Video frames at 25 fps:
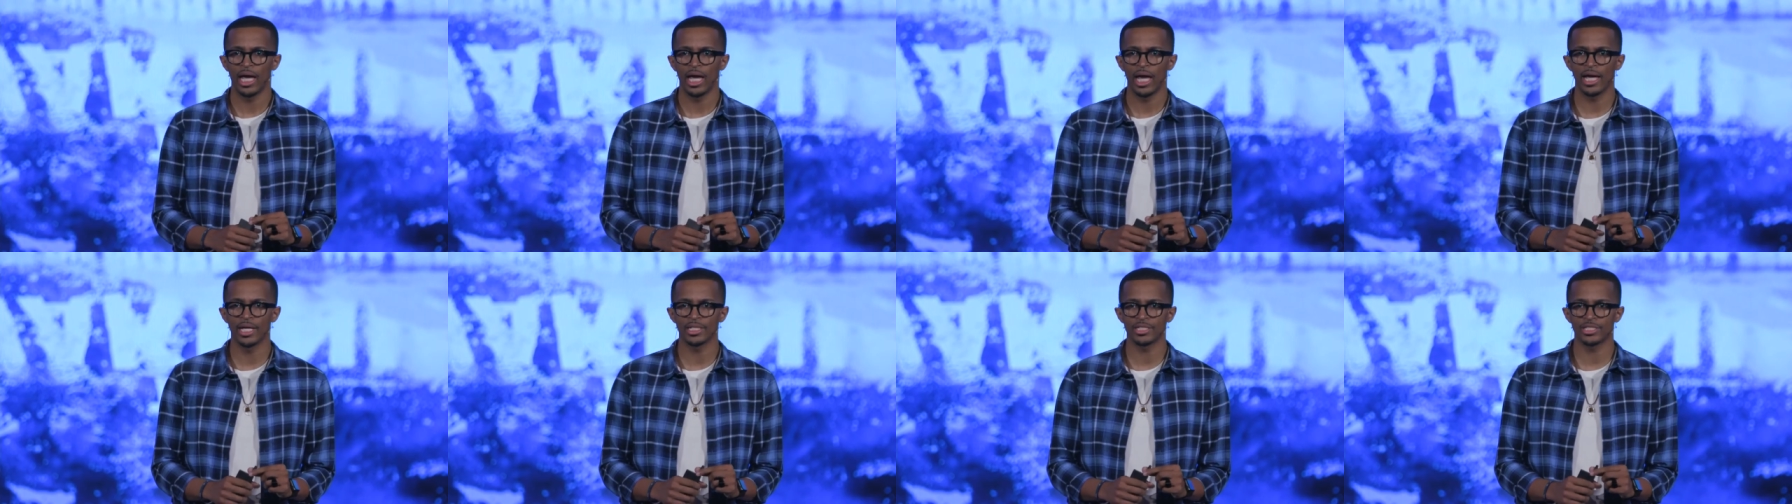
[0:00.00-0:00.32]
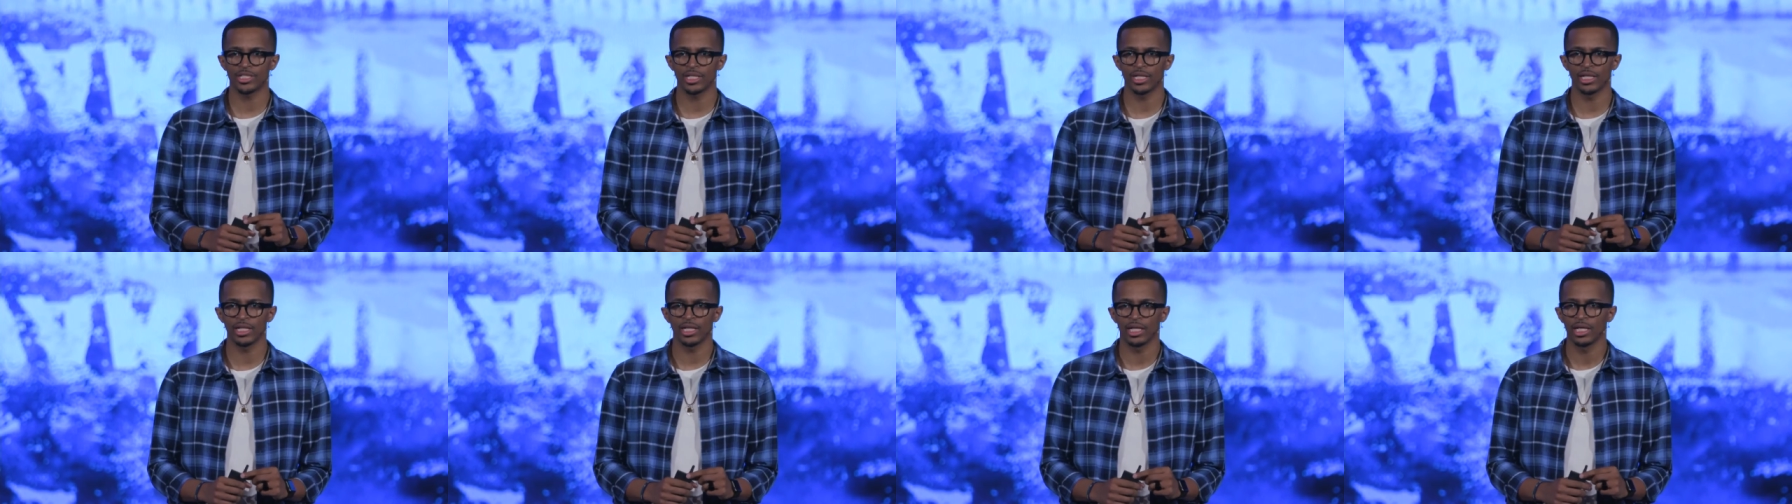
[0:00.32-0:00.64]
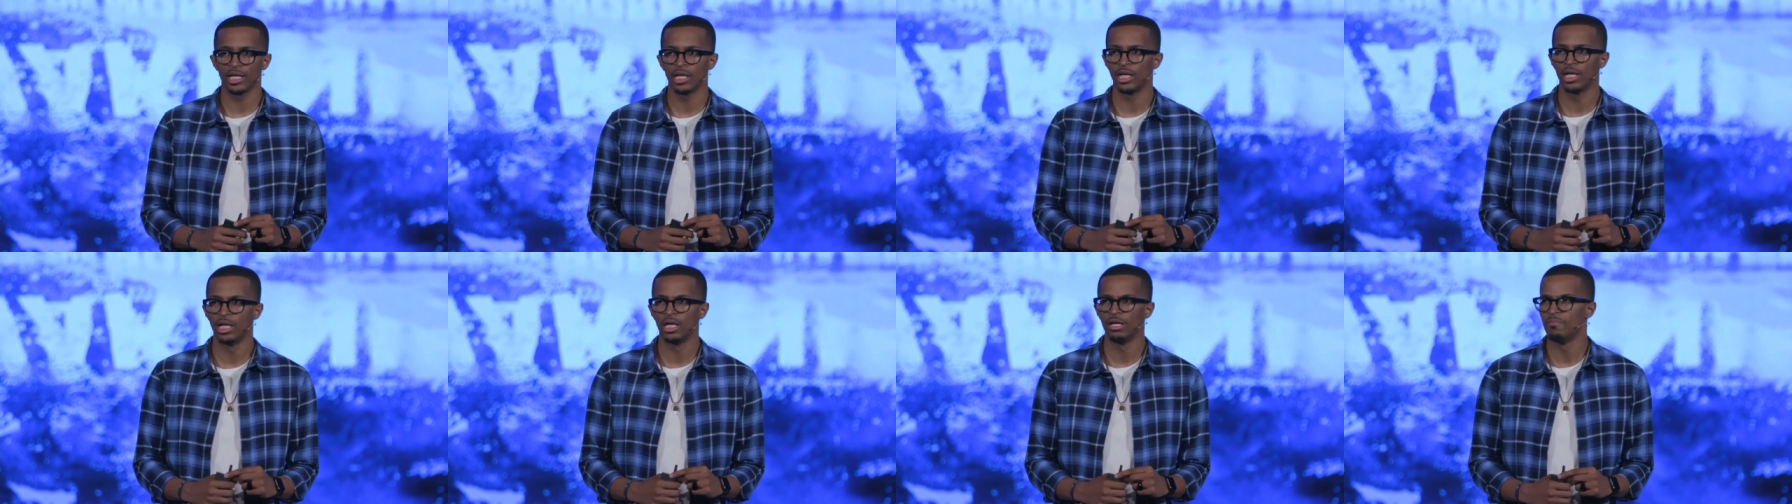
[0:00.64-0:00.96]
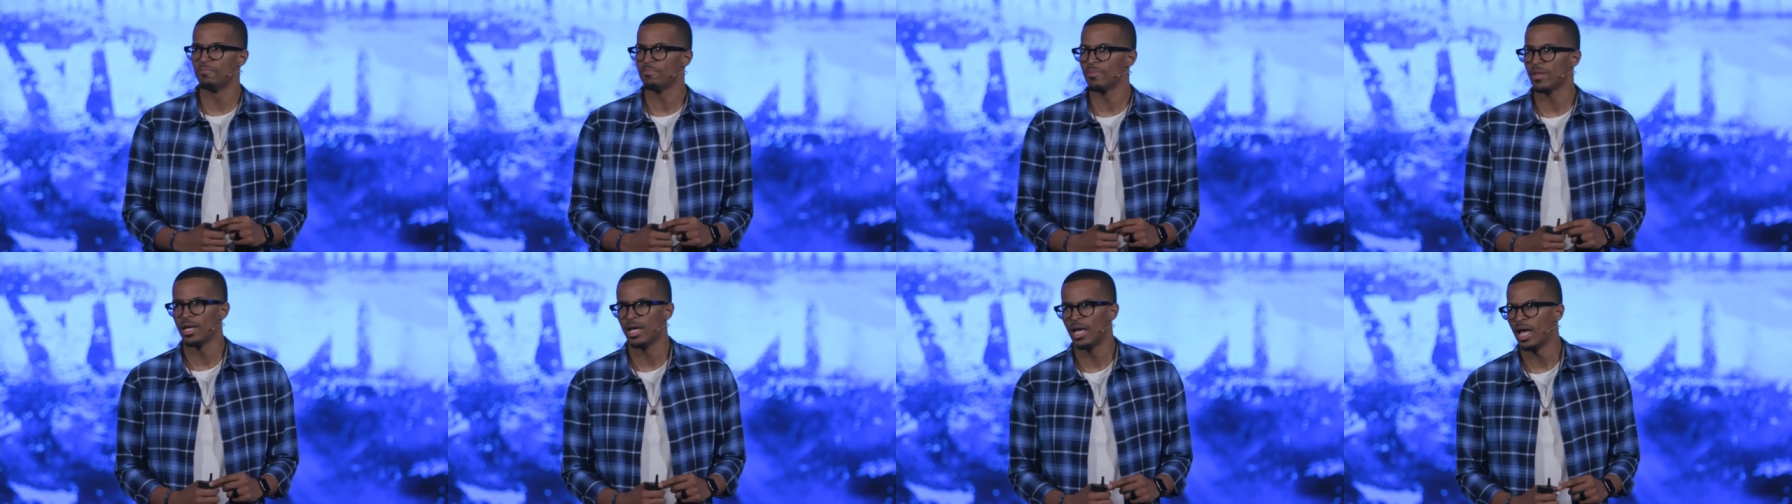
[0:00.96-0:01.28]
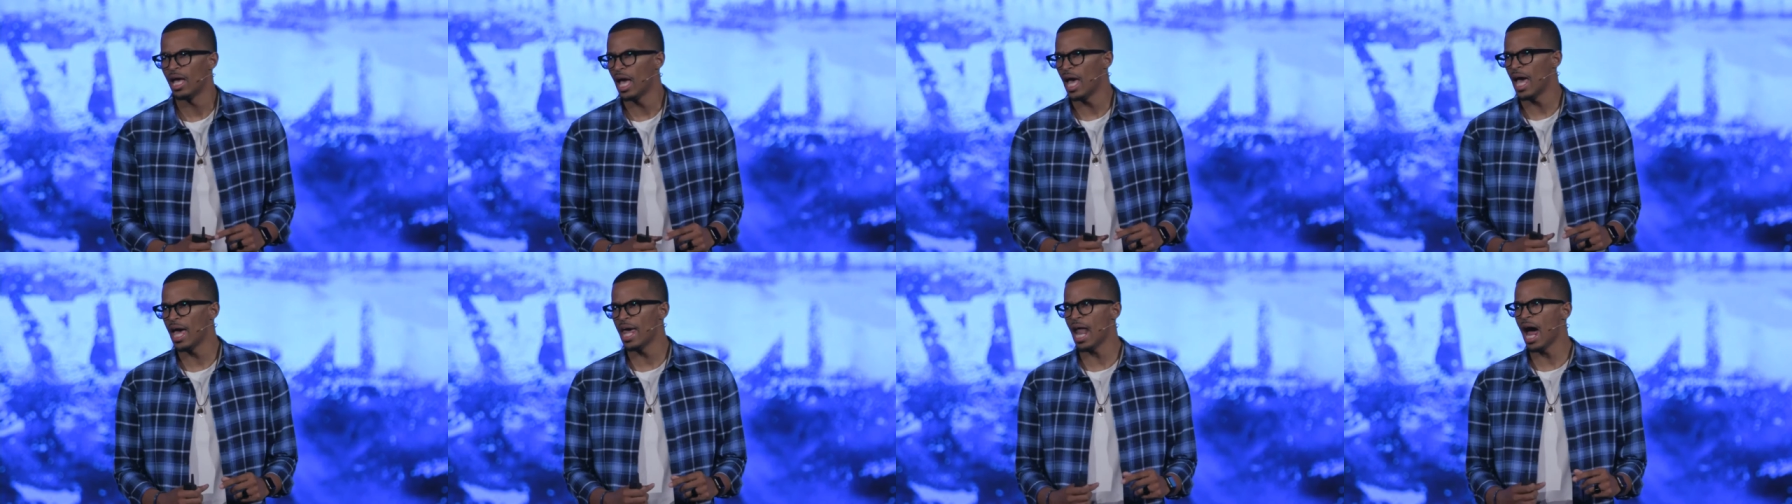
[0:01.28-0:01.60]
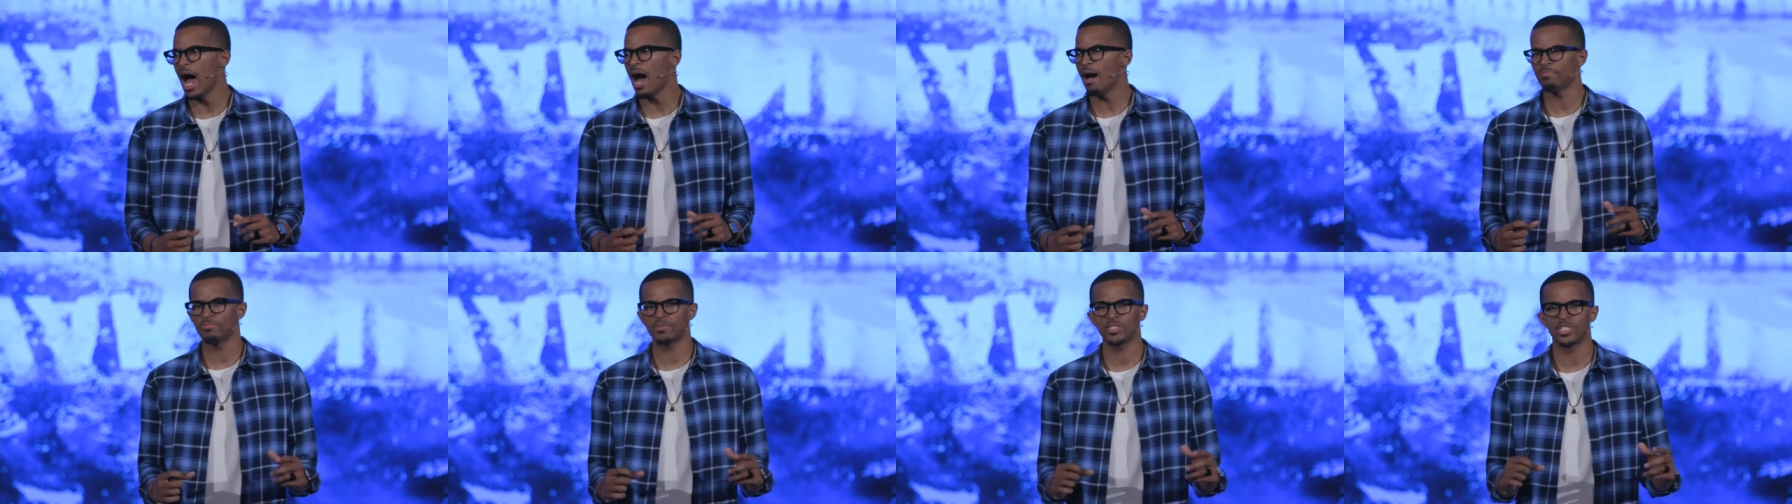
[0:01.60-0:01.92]
And she, and
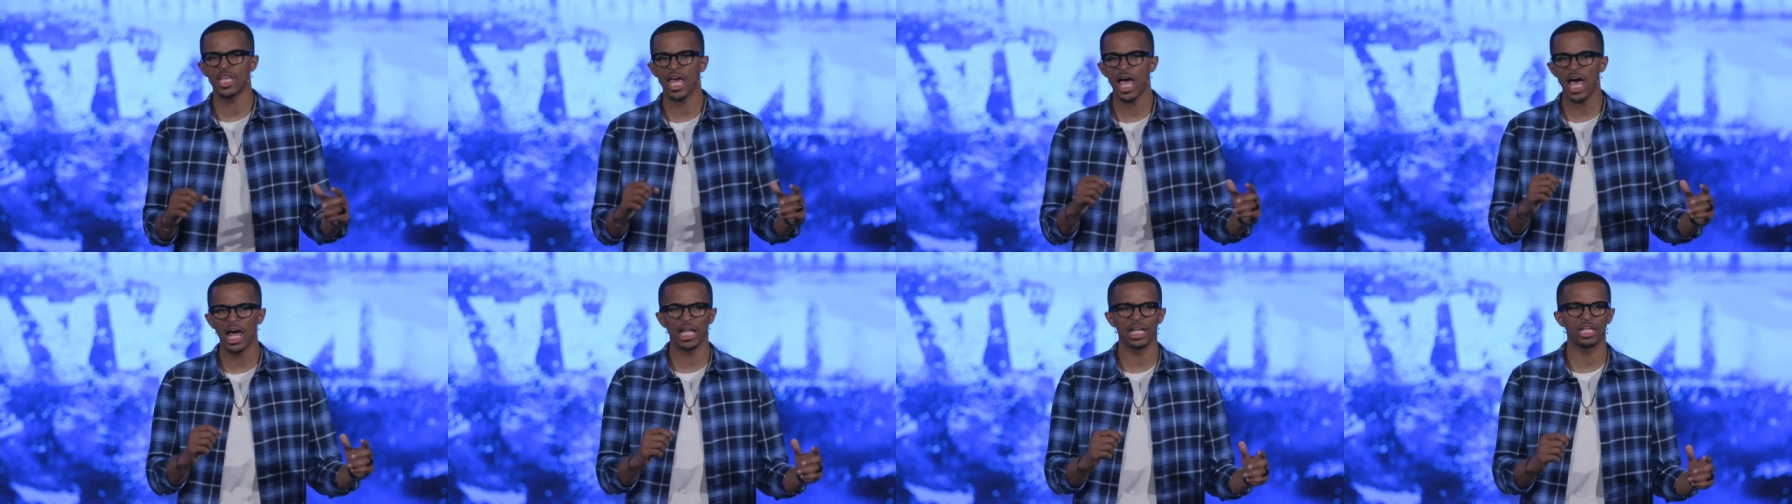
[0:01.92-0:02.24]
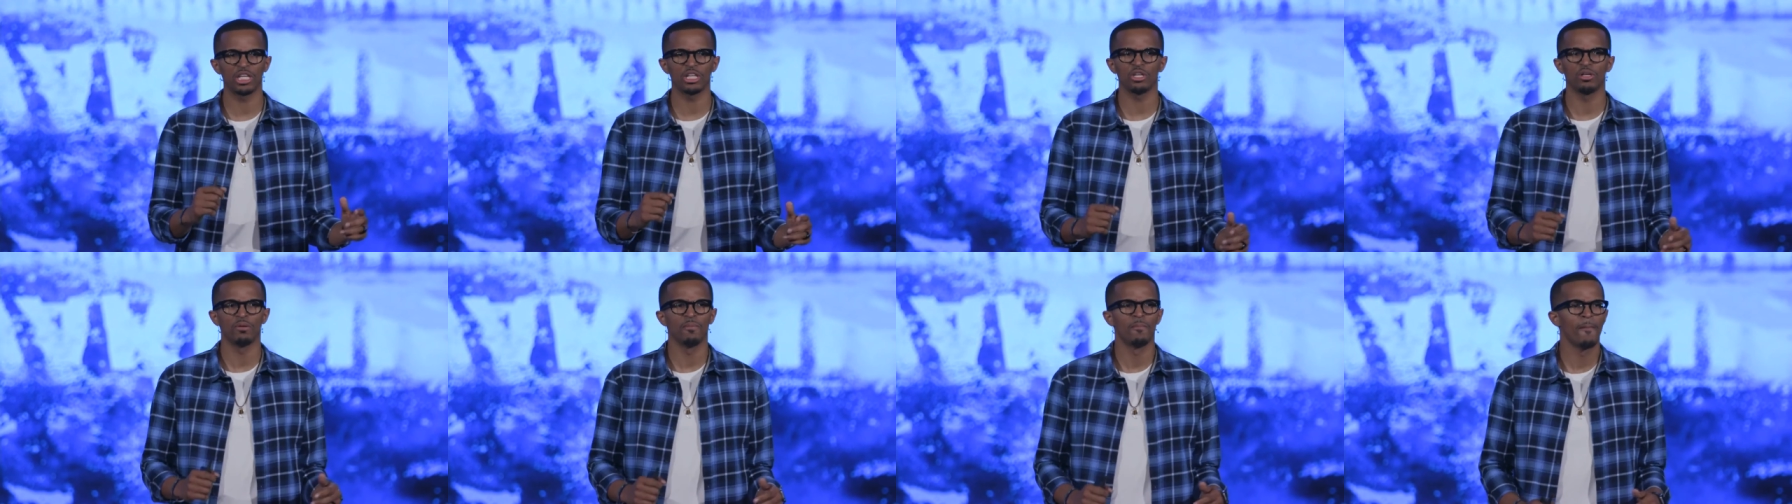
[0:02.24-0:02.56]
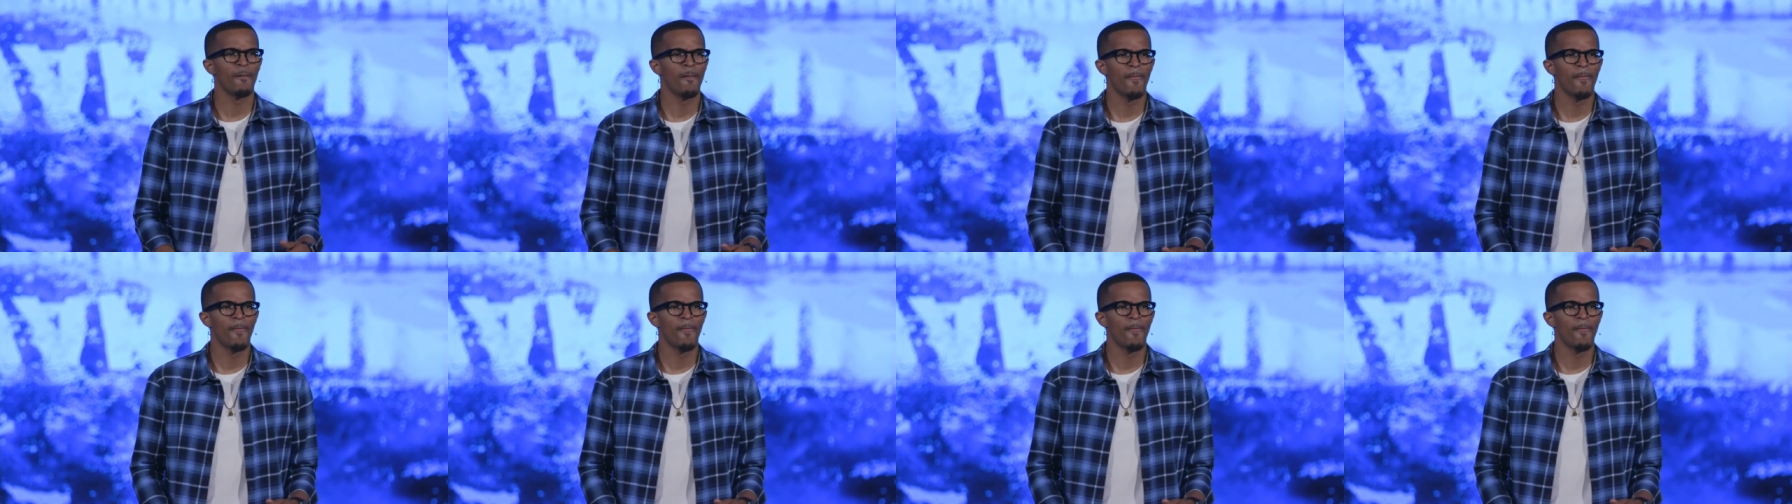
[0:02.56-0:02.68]
I'm telling you,